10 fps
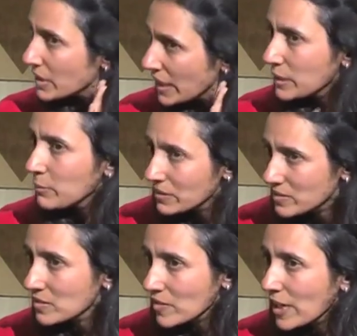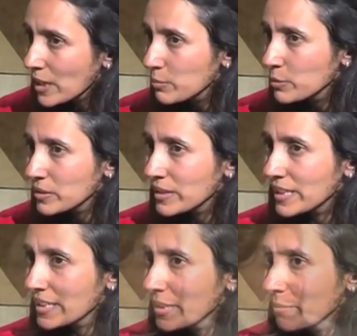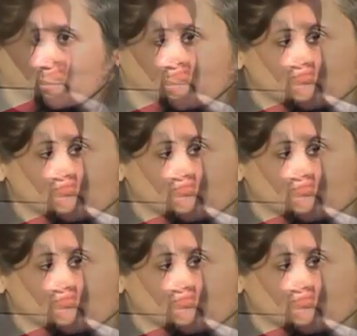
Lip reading: Any medicine will help you in that time?